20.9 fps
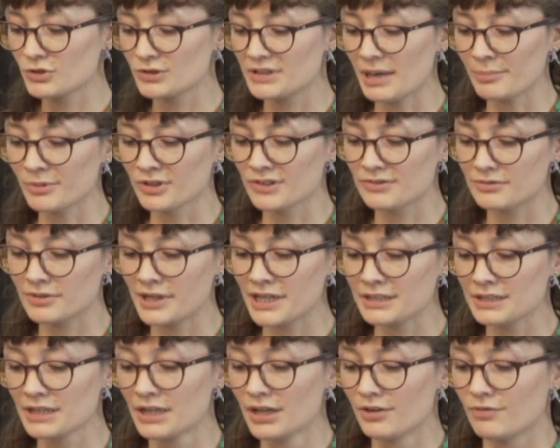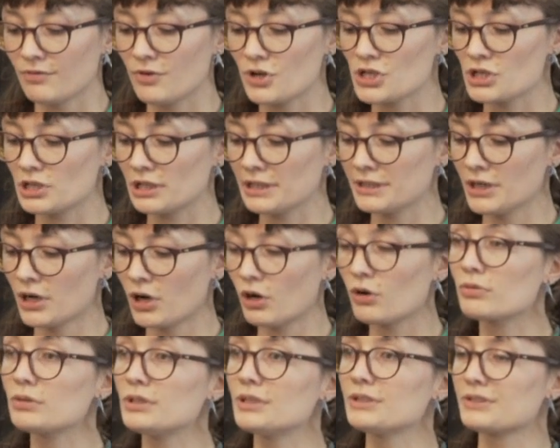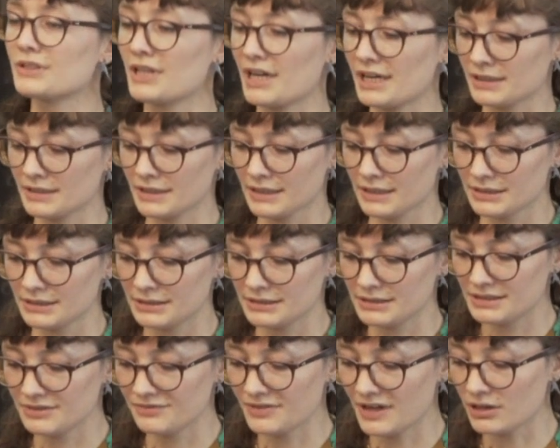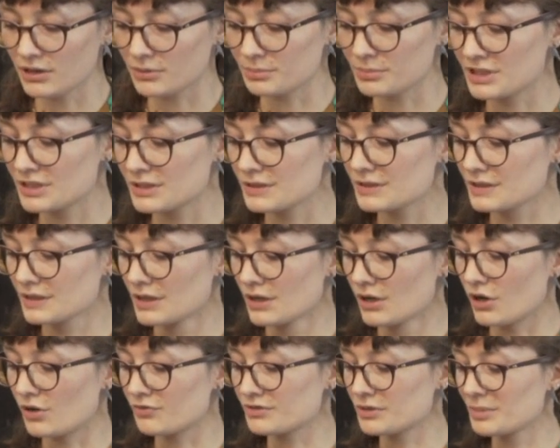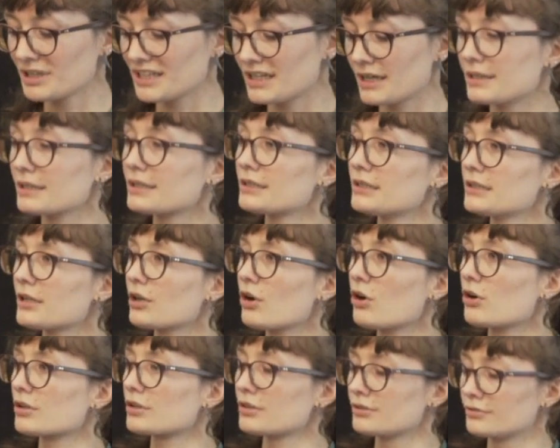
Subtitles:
to demonstrate virtually the whole technical development of the mechanical clock.